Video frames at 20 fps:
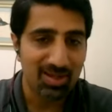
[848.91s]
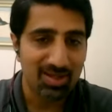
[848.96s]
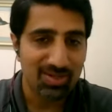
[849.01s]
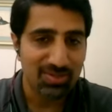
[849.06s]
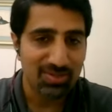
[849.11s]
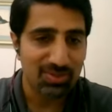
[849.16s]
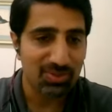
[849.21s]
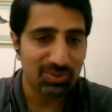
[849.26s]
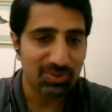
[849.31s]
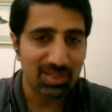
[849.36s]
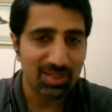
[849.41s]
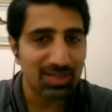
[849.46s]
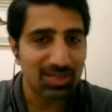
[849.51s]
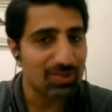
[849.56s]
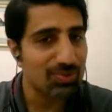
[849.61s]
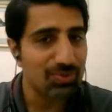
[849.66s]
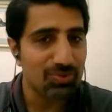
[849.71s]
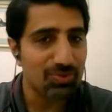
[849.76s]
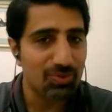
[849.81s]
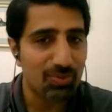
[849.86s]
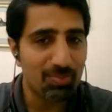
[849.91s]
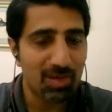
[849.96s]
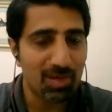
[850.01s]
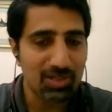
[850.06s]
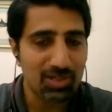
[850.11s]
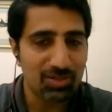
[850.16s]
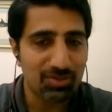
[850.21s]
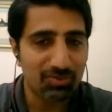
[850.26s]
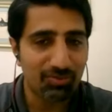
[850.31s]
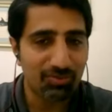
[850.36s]
So thank you so
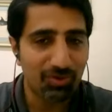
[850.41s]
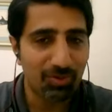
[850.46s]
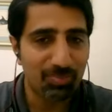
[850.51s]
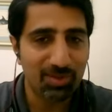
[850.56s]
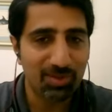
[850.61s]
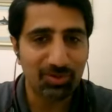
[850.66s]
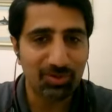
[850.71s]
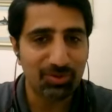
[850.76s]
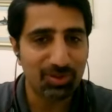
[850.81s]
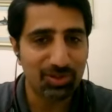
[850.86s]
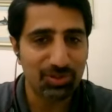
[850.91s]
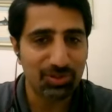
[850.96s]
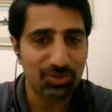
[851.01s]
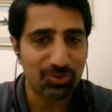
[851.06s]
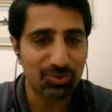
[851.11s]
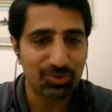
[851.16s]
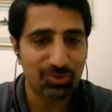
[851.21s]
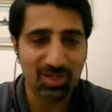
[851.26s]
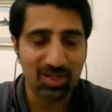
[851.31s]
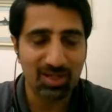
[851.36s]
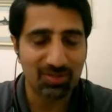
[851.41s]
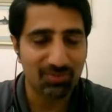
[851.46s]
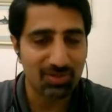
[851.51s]
much for being on the show today.